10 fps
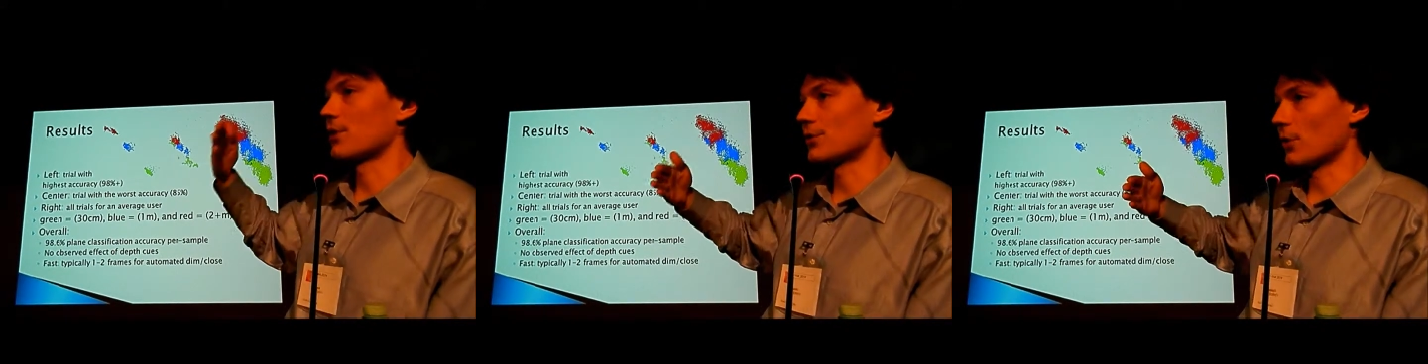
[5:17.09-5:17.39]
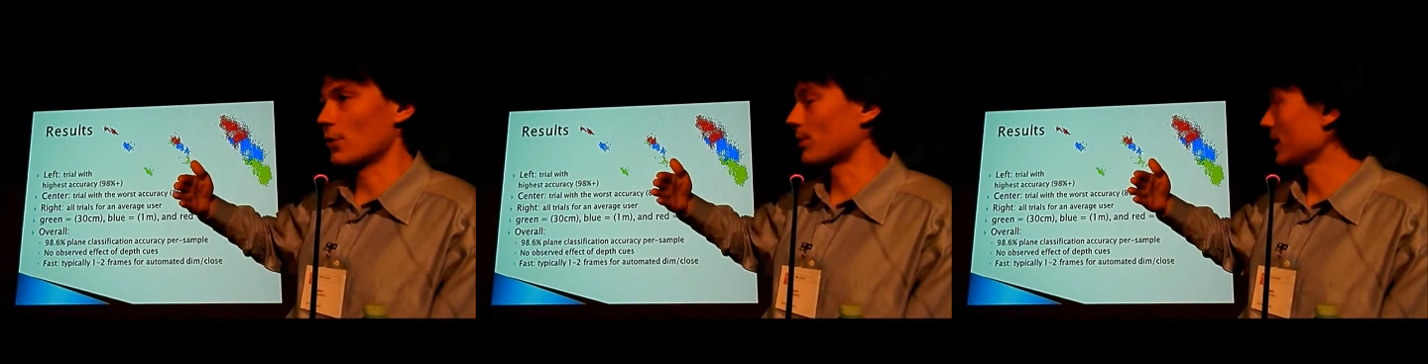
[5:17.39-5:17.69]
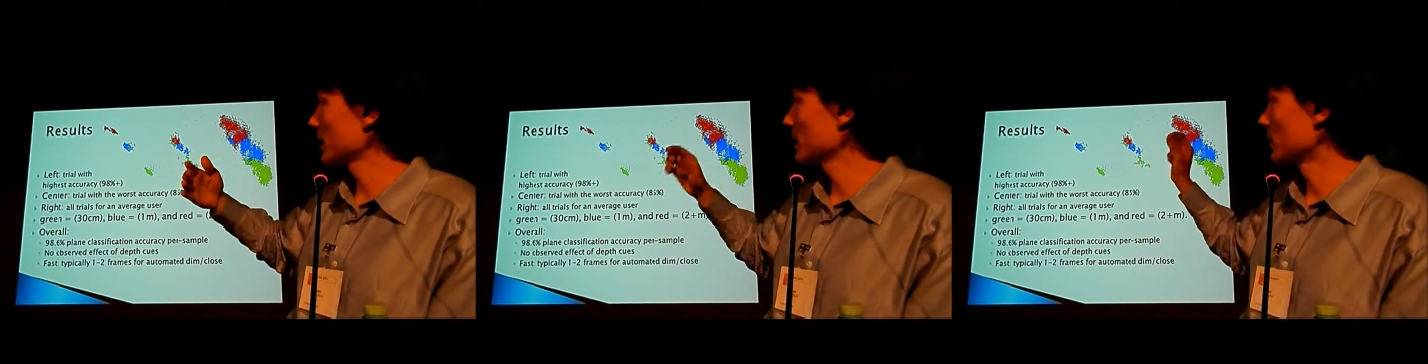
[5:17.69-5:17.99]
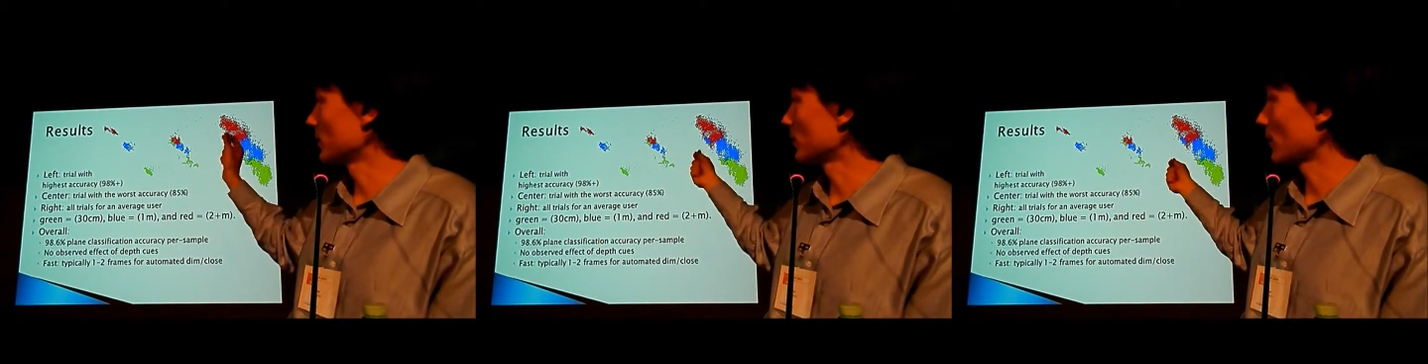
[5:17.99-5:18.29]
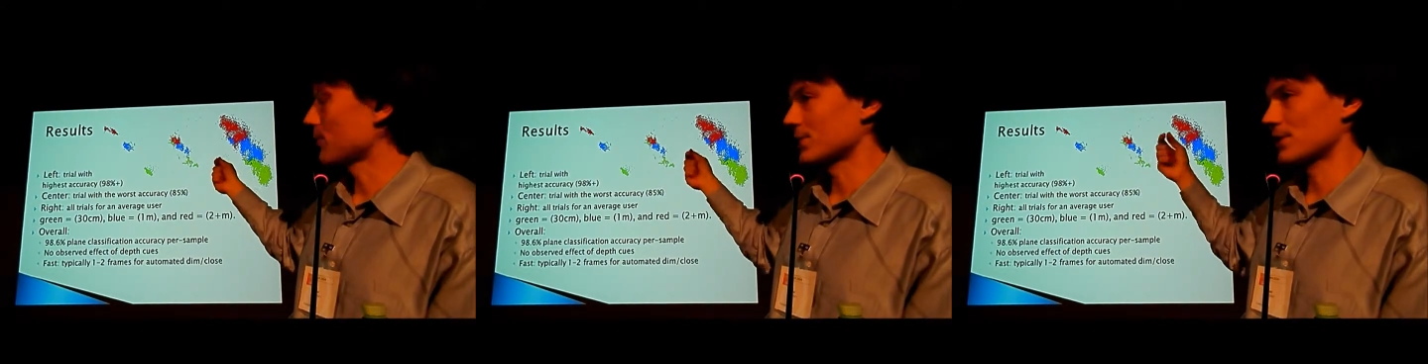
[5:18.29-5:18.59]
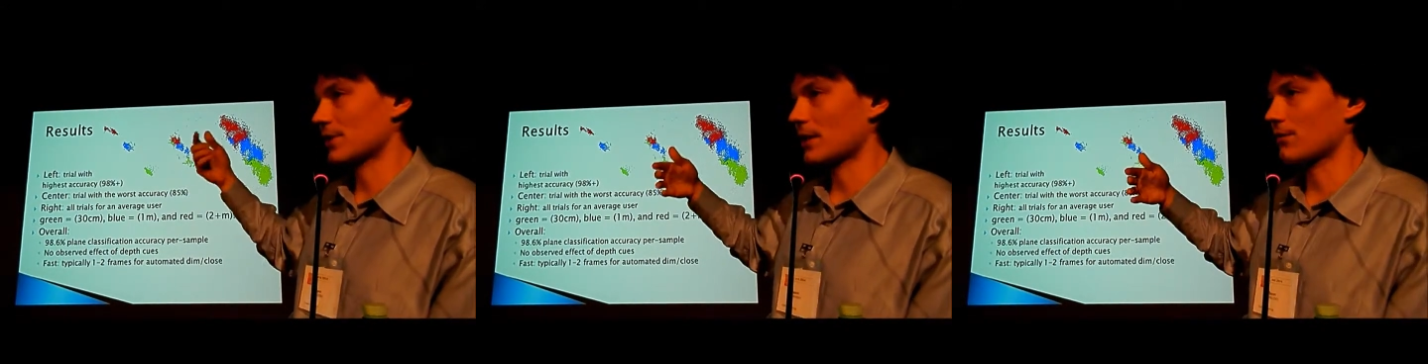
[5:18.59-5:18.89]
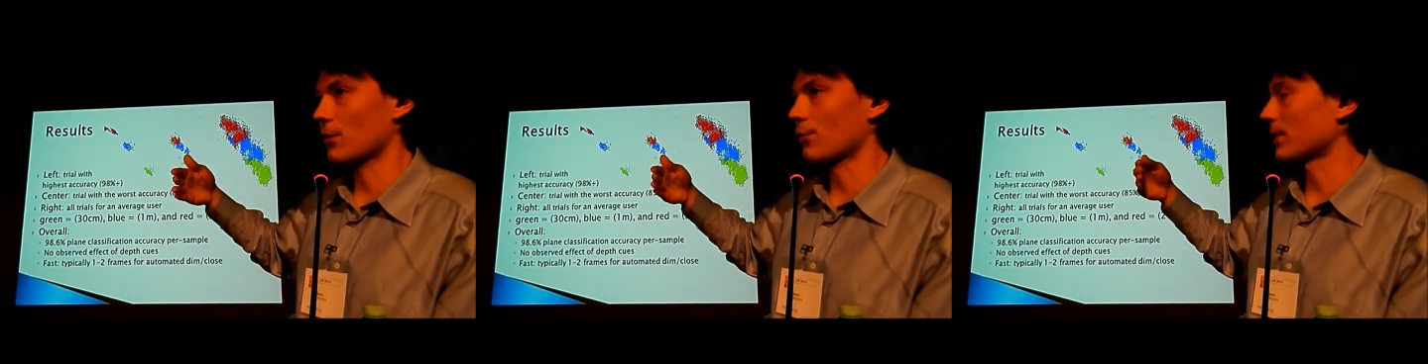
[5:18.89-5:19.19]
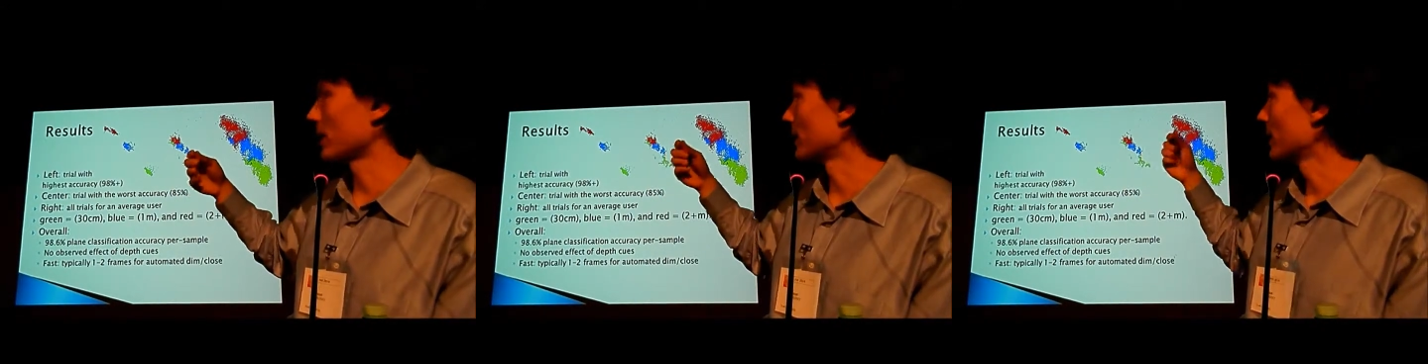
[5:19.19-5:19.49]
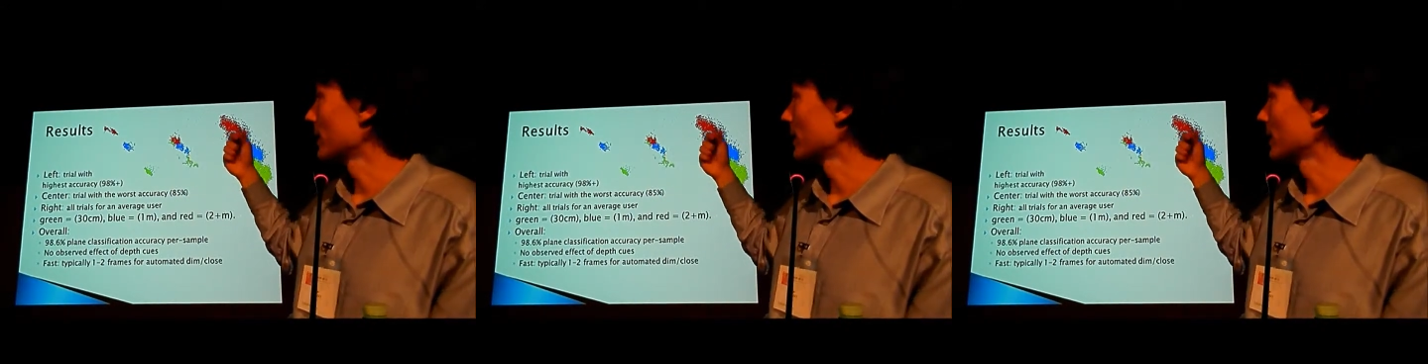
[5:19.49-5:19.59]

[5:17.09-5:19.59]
first focal plane, the blue represents the second focal plane,